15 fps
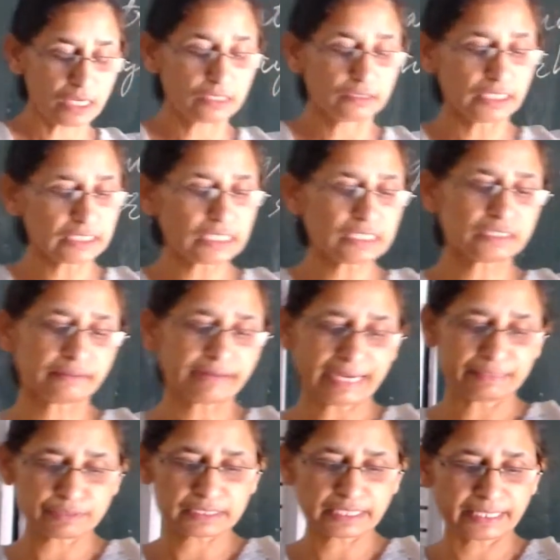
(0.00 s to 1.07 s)
This is the rhyme
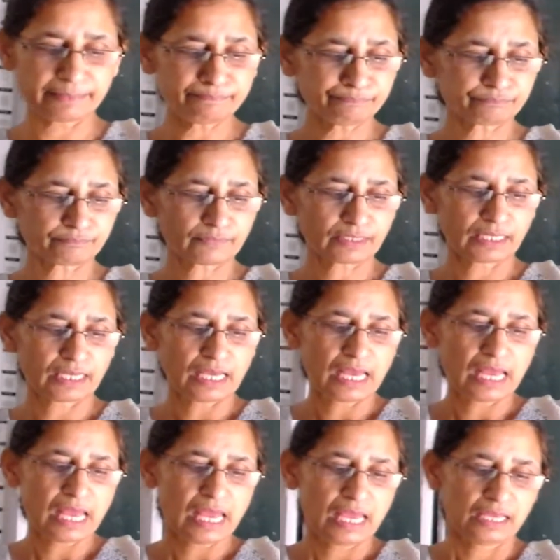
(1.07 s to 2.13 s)
scheme.
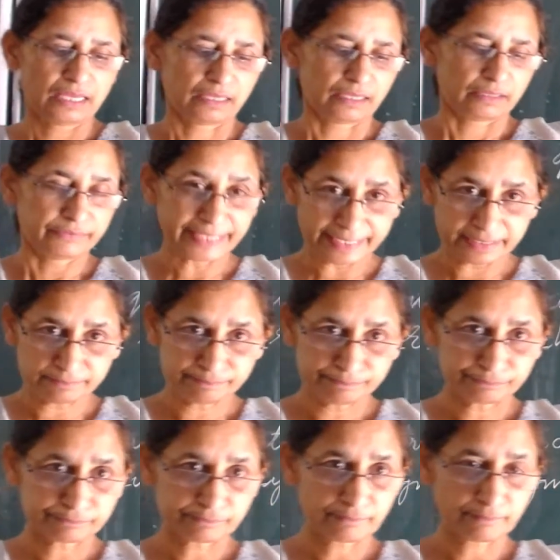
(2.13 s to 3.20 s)
Then,
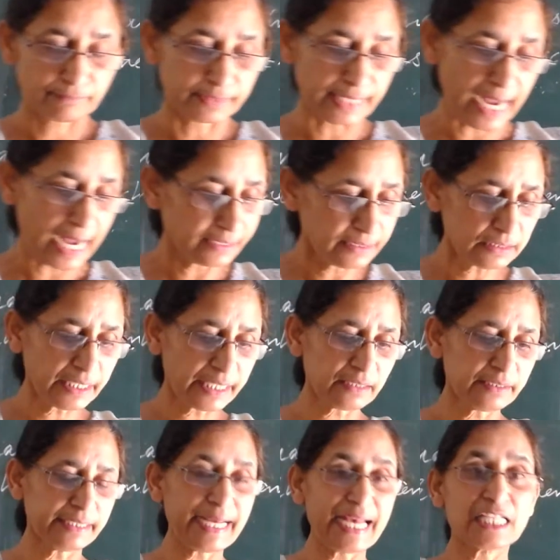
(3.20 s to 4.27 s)
the other thing
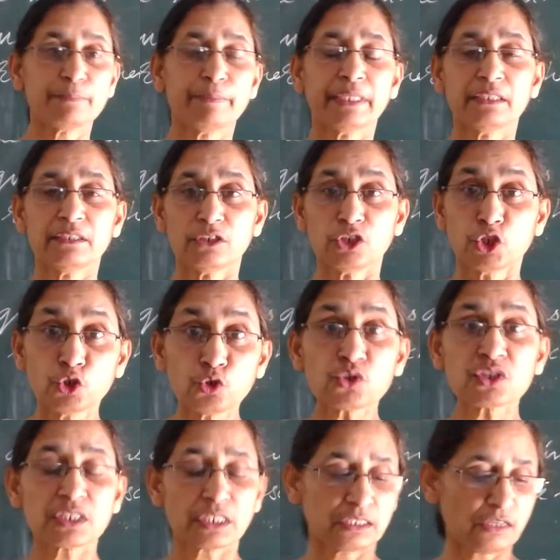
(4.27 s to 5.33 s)
that has been
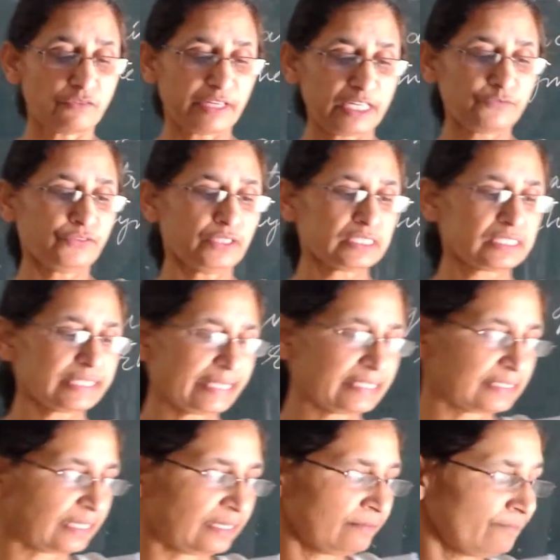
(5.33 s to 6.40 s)
used in the very first
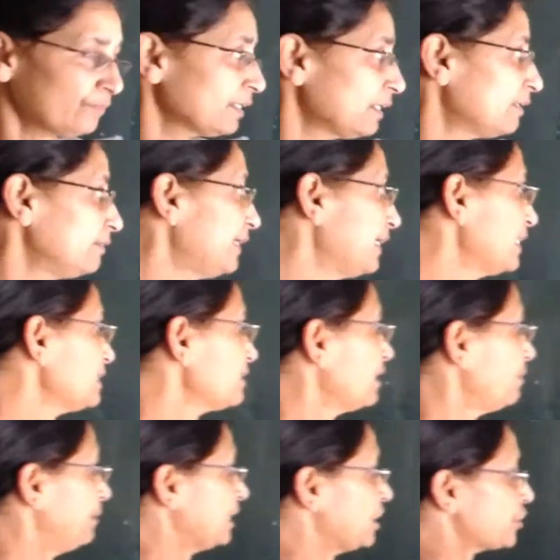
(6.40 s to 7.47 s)
stanza, that is
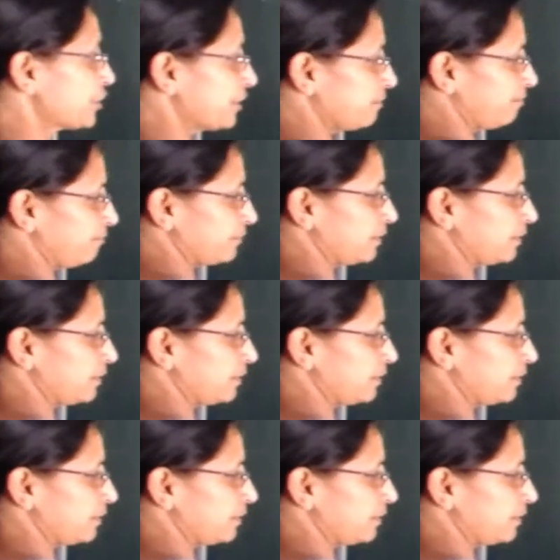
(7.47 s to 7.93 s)
repetition.